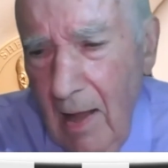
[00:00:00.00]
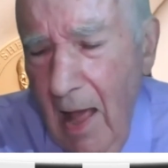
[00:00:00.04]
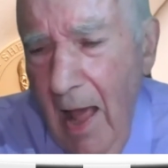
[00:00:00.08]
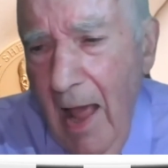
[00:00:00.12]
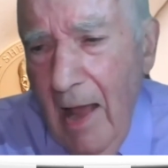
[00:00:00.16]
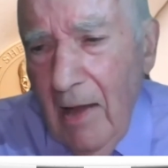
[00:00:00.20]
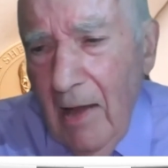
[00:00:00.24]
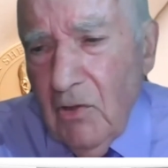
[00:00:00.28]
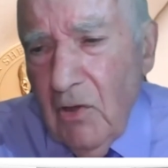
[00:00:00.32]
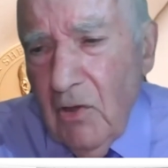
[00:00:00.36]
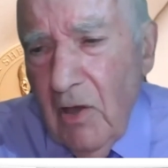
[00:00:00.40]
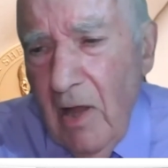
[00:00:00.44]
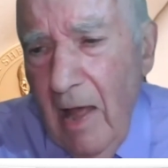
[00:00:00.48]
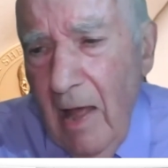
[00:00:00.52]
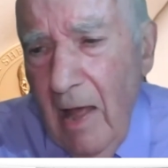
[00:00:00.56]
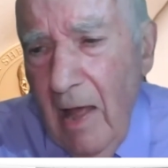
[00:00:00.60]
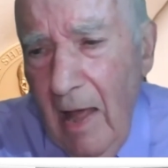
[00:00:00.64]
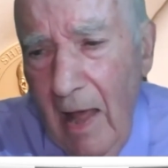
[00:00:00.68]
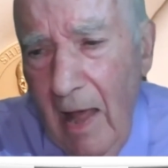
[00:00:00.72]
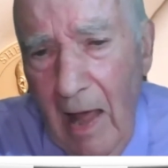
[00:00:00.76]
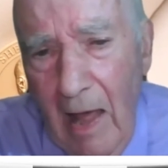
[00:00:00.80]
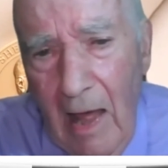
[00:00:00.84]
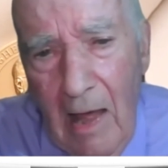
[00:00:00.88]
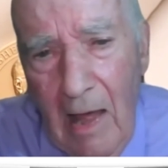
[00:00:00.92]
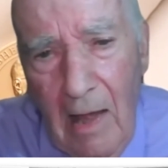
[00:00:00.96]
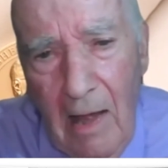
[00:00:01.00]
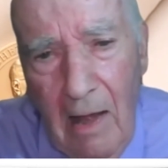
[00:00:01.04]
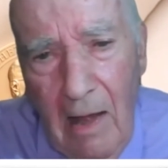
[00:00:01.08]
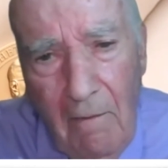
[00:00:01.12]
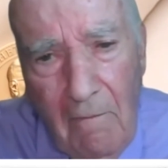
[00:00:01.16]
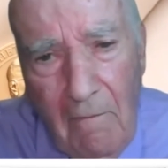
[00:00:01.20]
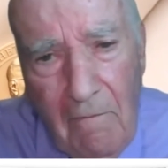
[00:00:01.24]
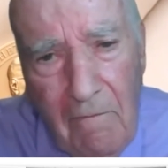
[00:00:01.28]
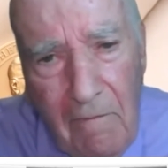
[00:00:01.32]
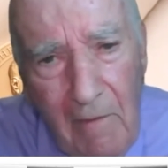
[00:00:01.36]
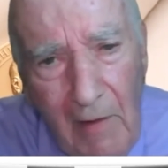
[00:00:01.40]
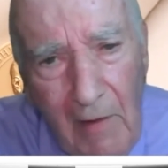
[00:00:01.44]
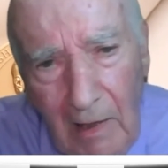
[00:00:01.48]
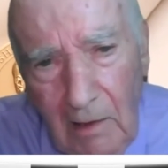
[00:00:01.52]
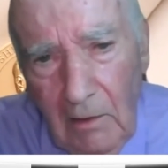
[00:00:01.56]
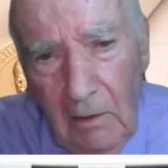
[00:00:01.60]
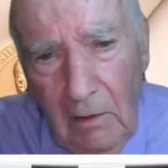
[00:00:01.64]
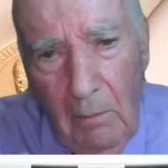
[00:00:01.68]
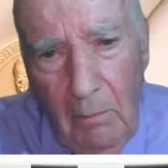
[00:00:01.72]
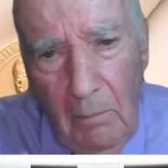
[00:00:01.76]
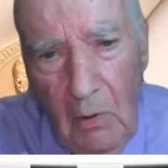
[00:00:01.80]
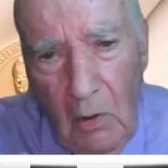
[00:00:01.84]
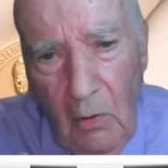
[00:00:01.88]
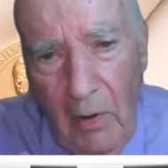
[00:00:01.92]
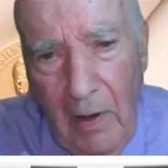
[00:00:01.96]
has
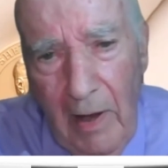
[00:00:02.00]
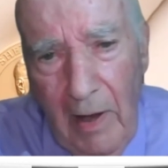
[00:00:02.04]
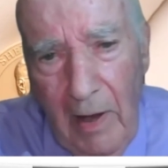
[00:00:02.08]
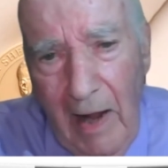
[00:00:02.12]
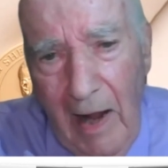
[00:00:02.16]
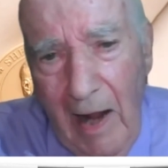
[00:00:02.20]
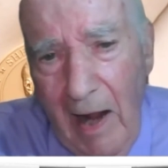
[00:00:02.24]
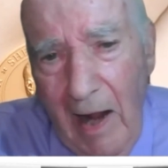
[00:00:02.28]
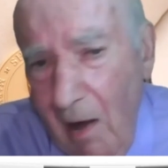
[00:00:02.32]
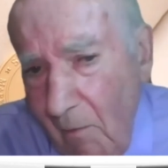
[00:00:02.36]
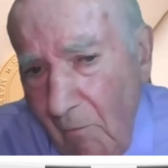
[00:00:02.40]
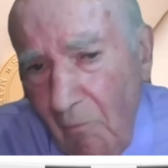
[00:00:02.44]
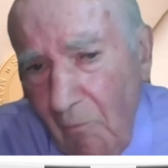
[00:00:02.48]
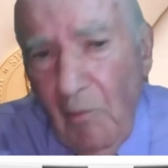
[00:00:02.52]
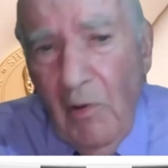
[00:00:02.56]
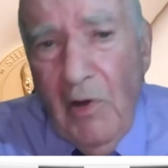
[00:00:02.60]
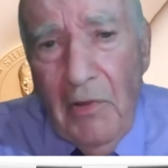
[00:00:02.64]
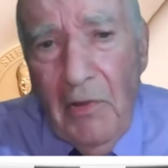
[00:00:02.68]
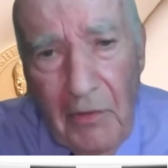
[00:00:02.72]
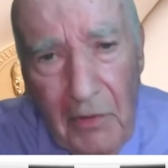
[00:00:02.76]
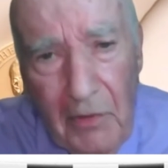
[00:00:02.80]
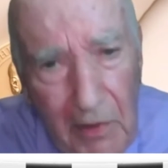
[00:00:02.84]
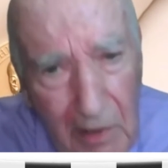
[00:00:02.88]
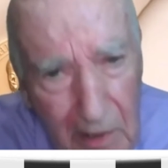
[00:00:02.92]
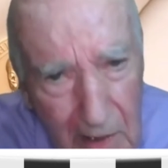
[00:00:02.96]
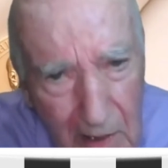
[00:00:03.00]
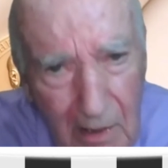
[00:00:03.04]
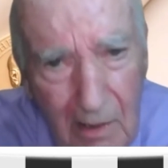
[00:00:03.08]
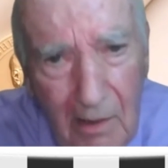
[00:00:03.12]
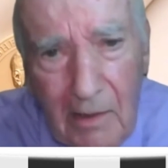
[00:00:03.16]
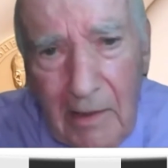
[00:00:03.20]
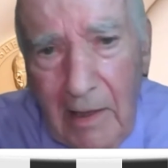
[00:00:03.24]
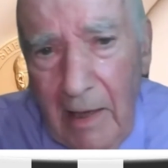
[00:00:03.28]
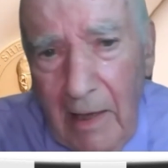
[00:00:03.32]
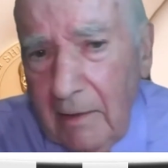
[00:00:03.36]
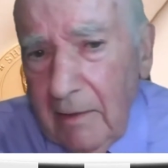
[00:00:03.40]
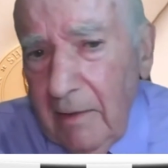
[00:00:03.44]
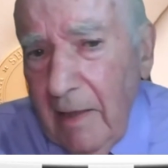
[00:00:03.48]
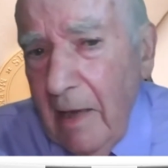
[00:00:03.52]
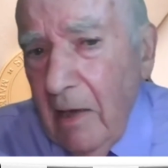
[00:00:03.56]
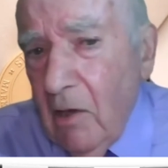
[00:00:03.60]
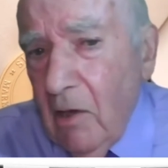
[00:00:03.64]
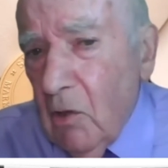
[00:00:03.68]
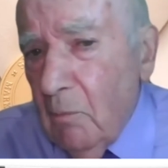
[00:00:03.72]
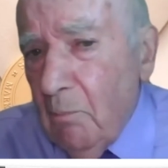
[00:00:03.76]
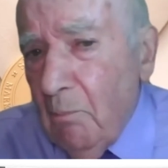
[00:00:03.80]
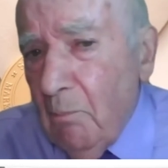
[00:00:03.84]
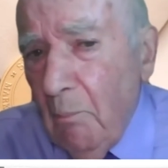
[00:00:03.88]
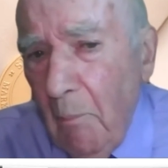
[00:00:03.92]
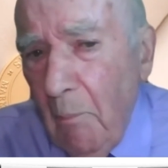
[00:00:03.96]
available everything that they
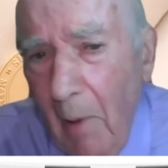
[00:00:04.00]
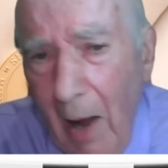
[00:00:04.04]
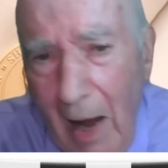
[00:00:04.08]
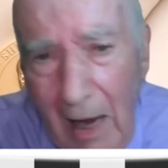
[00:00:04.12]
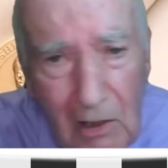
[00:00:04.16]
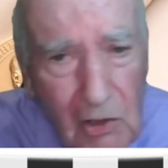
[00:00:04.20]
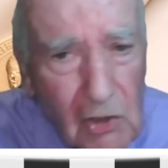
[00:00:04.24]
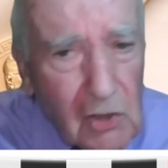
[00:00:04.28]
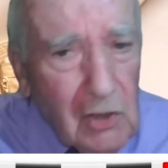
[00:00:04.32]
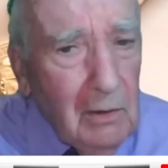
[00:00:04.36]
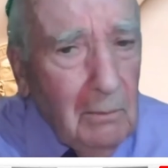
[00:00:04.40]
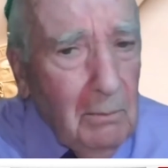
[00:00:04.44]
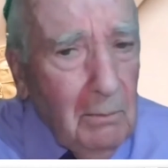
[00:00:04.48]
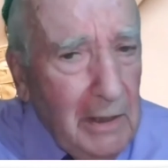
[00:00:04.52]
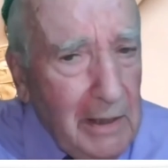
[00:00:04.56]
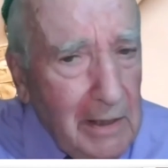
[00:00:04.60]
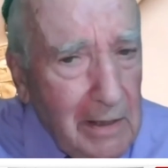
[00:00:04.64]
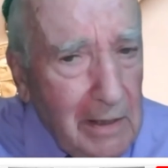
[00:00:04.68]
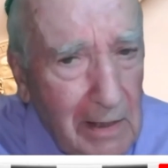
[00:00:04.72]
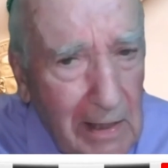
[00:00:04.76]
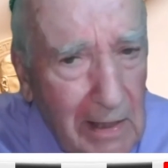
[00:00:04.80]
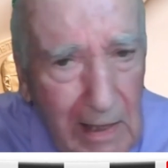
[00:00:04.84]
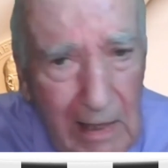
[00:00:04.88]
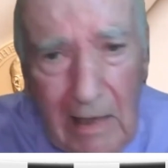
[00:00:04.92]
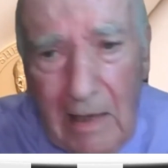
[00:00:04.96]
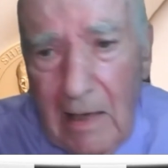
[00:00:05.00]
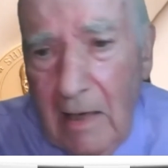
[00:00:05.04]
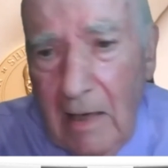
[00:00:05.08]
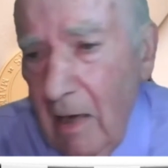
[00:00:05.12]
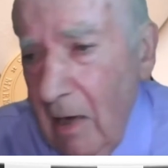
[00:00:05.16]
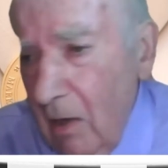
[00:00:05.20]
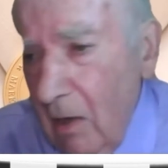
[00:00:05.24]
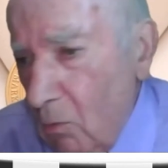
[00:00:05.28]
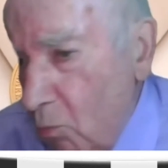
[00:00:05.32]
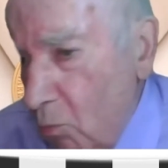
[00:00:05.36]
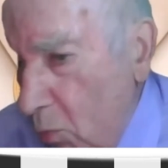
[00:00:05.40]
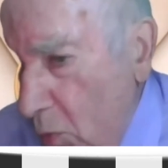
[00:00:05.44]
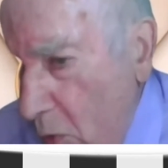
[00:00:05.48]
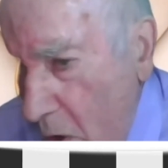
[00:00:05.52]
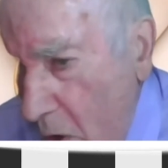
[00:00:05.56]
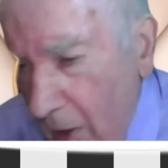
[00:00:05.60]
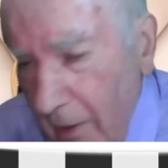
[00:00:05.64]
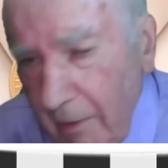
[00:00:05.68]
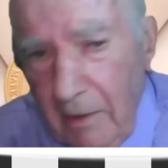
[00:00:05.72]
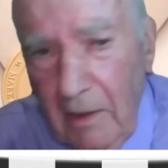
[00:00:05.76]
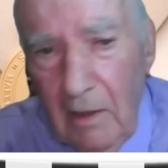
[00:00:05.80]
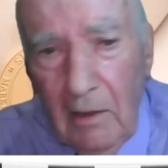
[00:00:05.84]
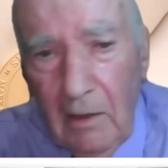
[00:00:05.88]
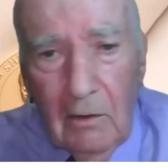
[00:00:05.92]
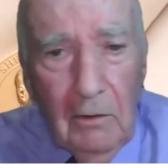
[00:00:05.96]
could possibly need and
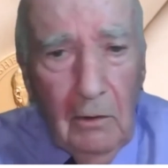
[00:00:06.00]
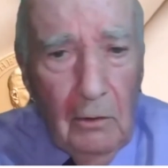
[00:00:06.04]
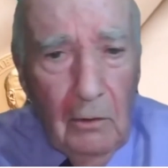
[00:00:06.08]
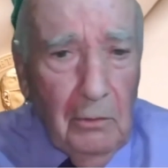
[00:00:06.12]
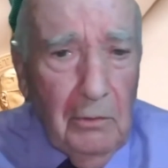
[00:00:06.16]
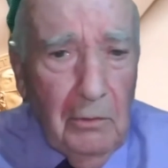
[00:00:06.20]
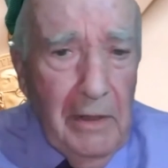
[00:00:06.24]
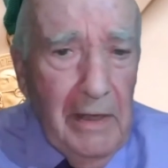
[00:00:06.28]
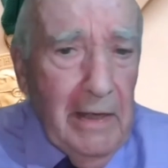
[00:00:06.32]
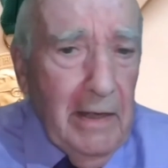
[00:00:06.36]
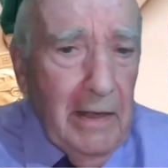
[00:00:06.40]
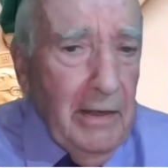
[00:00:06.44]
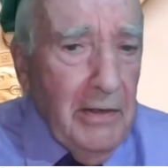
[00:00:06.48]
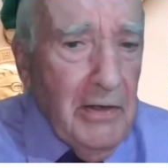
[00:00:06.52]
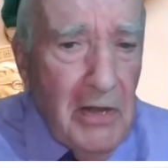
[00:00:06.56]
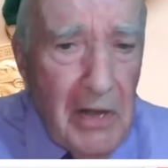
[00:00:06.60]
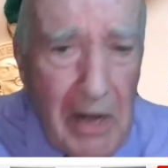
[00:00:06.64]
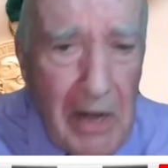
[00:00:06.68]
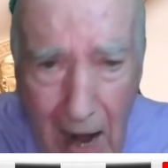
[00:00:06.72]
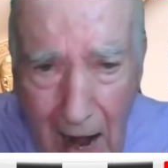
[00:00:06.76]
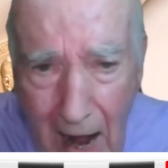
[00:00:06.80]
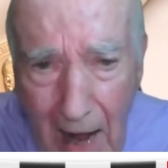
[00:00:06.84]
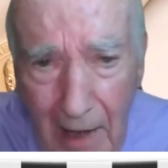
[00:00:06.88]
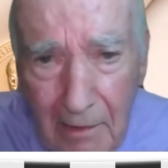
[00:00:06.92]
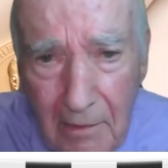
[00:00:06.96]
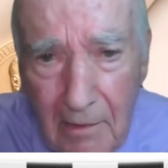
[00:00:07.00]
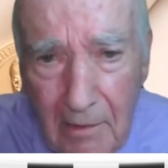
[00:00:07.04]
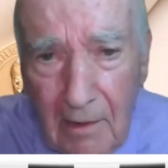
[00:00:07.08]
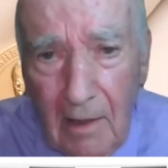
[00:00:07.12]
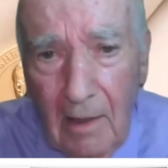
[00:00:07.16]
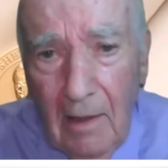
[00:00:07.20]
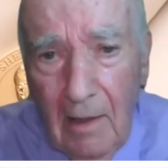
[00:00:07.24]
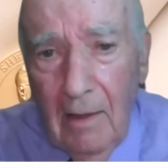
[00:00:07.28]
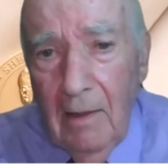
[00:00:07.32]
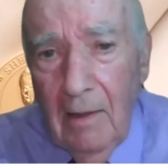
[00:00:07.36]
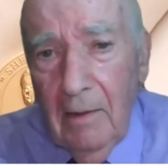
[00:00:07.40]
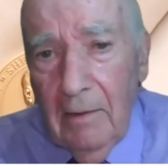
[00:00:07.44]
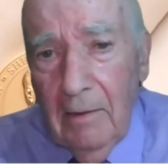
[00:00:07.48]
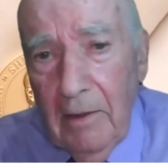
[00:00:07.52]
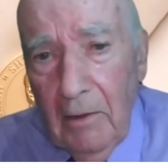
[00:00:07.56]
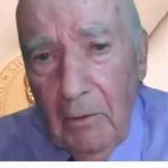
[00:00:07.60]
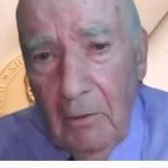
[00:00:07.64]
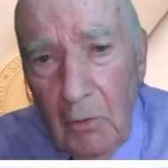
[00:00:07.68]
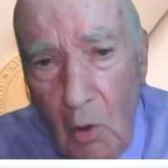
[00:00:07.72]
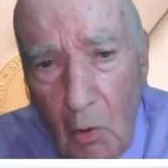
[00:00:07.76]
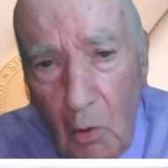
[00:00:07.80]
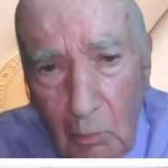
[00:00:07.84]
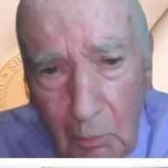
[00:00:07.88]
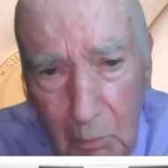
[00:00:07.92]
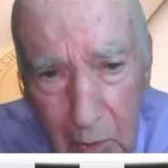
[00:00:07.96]
want, including a yacht,
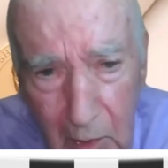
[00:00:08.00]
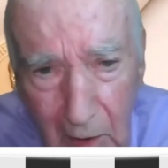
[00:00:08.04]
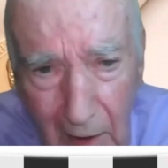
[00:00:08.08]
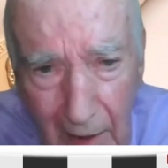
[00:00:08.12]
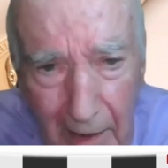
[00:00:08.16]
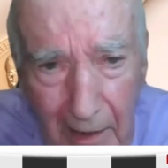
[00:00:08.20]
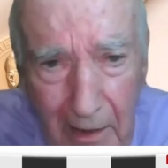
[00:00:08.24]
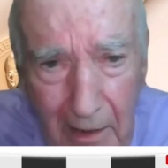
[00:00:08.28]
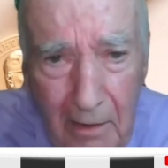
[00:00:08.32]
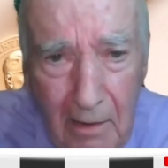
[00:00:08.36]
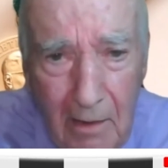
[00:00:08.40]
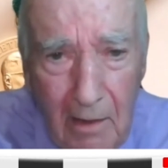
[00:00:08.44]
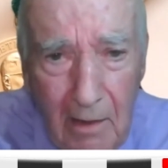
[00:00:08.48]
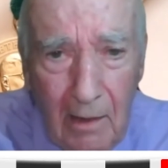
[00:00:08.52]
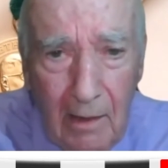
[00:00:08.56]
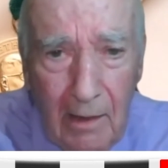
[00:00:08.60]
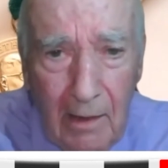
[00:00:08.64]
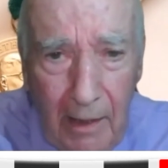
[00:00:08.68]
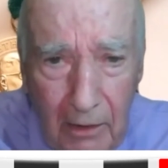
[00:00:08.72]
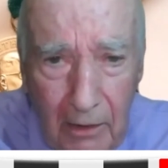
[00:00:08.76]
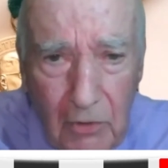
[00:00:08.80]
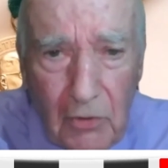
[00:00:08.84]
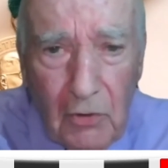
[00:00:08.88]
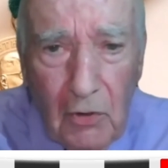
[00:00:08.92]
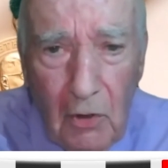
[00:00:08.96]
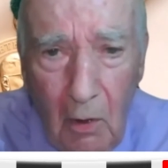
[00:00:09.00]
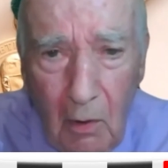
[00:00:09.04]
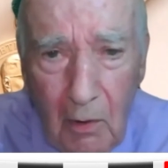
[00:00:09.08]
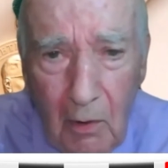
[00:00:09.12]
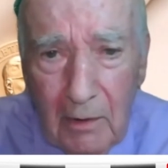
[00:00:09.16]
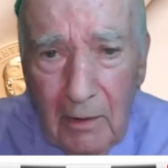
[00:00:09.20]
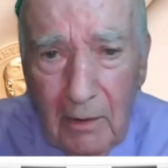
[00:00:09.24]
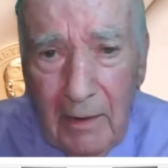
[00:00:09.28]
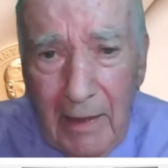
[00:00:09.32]
their own plane, and so on.